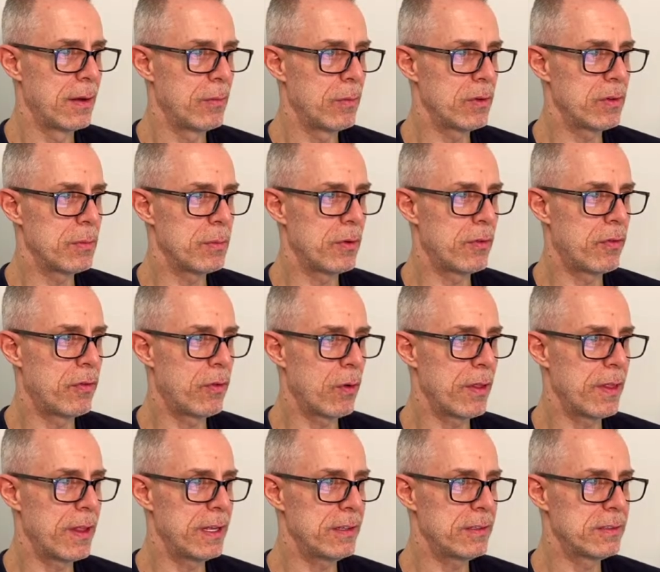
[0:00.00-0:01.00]
Was it
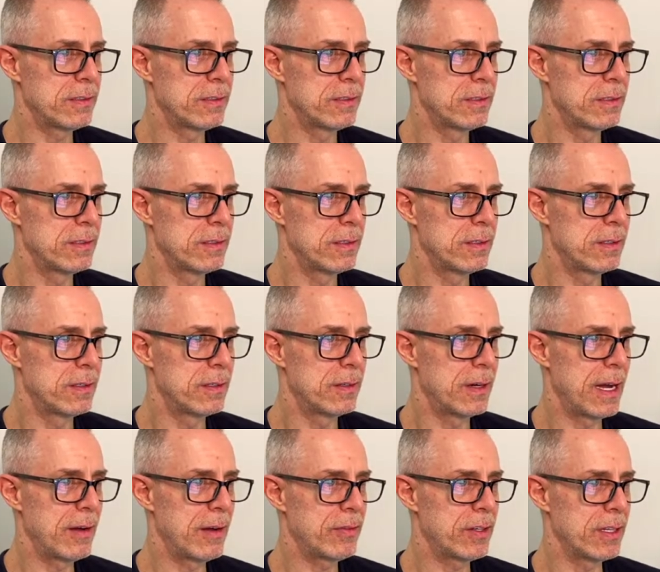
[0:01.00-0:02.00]
before this or
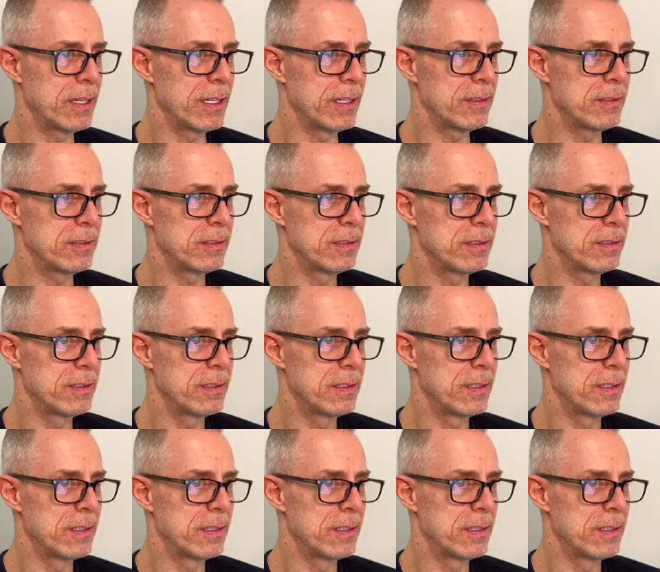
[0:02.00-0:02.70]
after this?